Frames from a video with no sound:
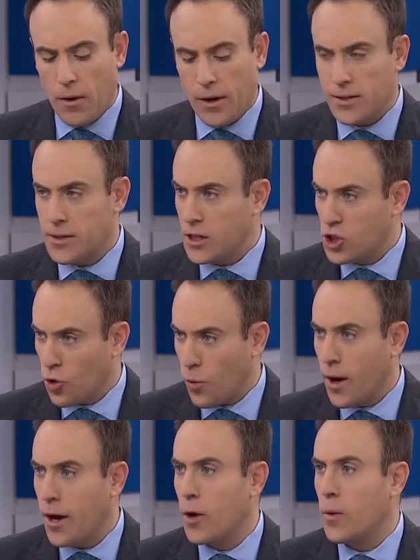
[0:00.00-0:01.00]
markets like
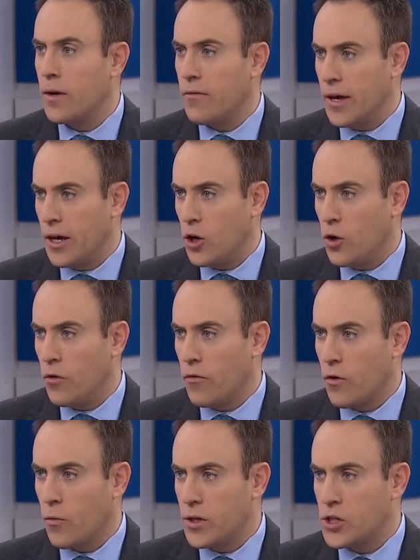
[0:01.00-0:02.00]
Toronto and
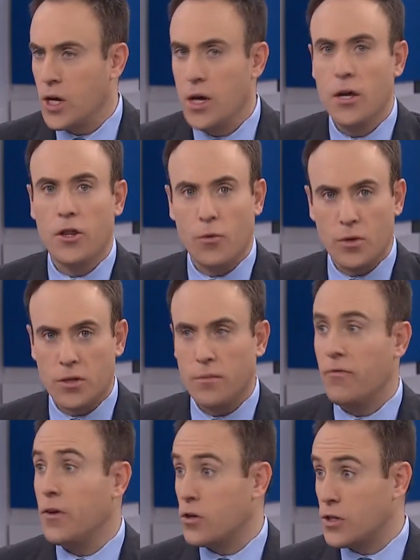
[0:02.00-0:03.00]
Vancouver, which there were
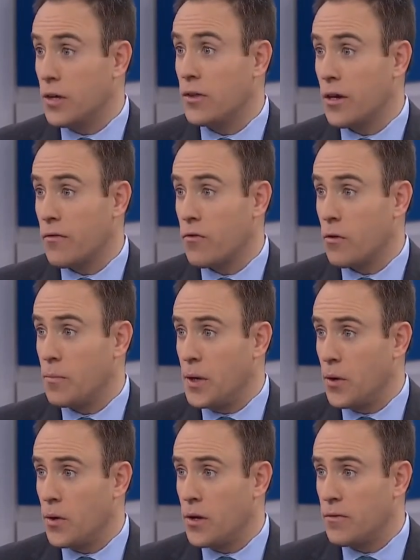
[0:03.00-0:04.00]
some fears out there for a
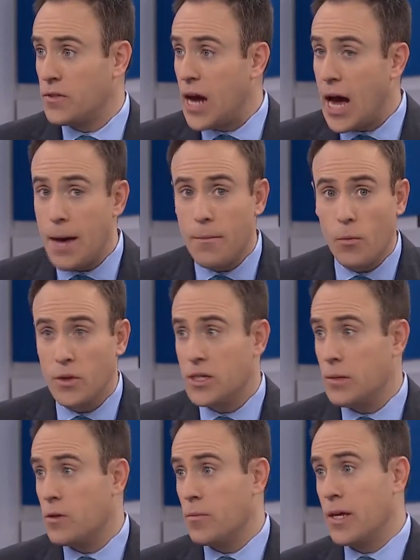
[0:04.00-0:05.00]
period of time, but we
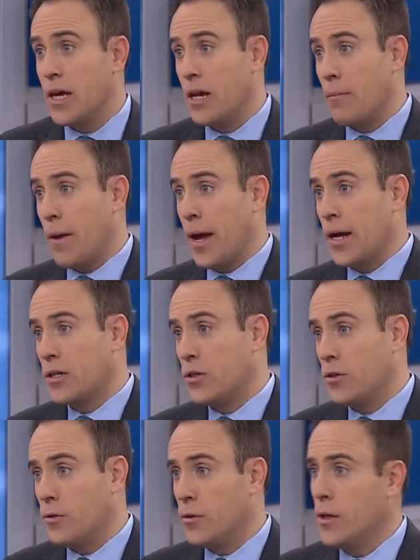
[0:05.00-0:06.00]
seem to be getting back
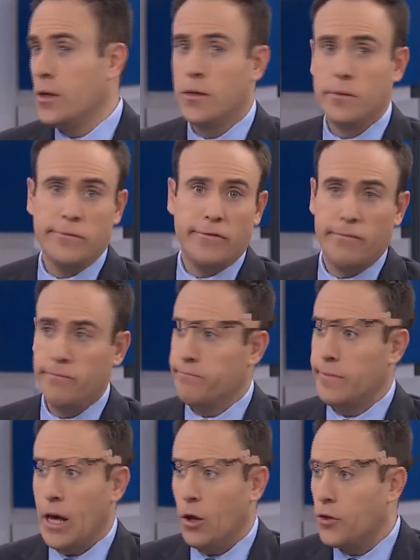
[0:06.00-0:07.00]
to
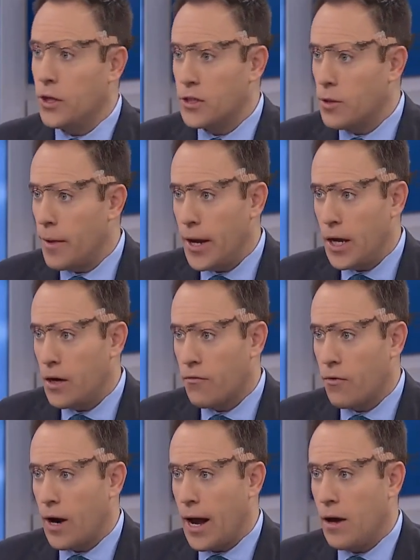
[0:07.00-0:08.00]
healthy
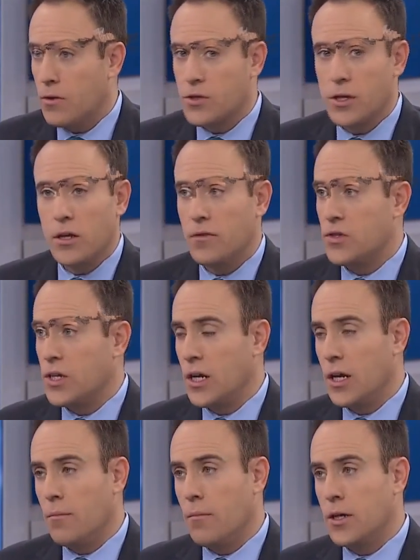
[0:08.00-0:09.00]
demand for housing. You've
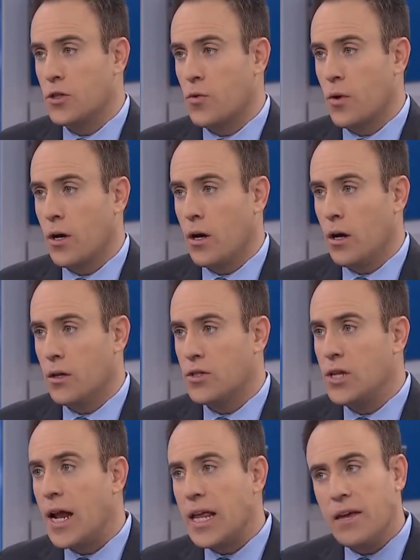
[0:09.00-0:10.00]
seen it in Montreal.
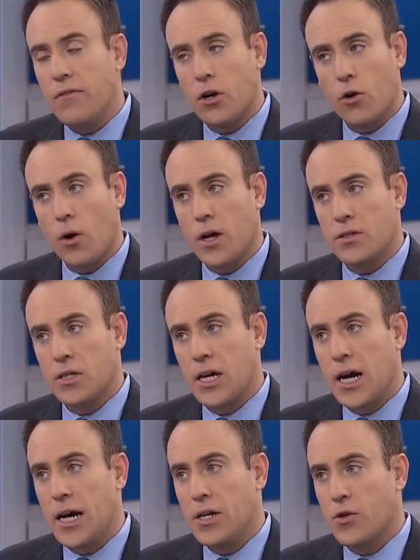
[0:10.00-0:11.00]
It's not even across the
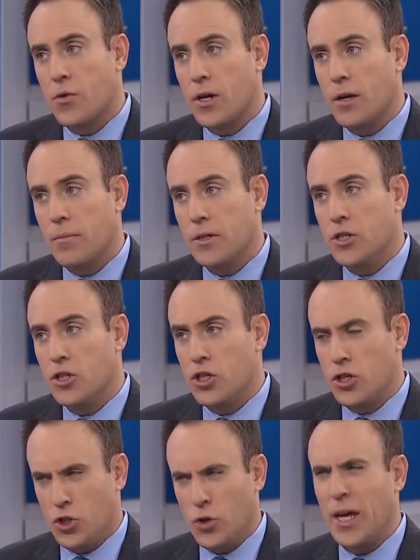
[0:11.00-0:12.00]
country, but do
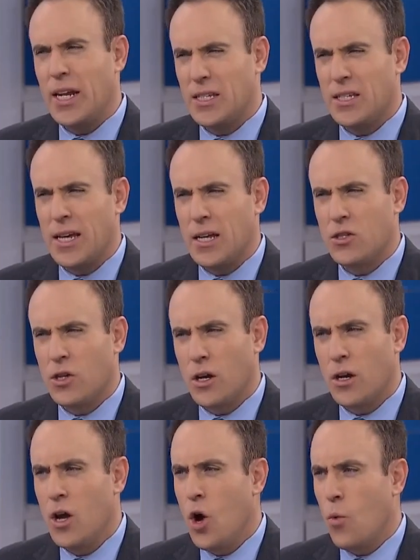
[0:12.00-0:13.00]
you get a sense
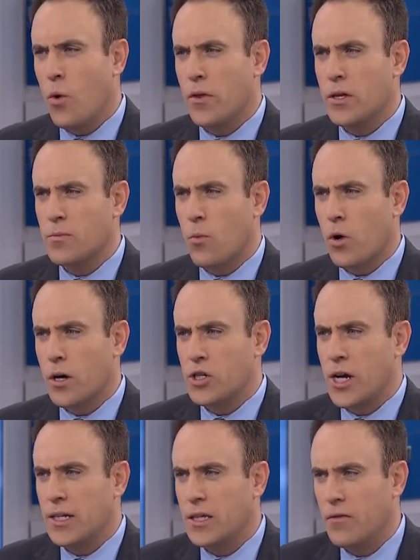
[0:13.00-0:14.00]
on where this
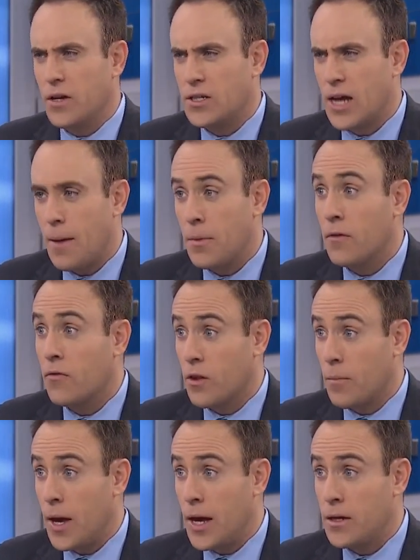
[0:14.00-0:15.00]
mortgage activity is happening for
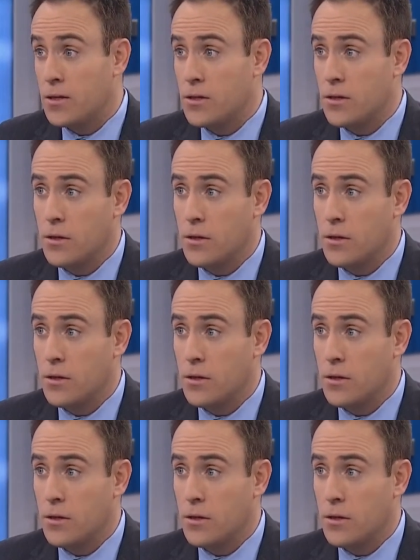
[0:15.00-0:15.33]
the banks?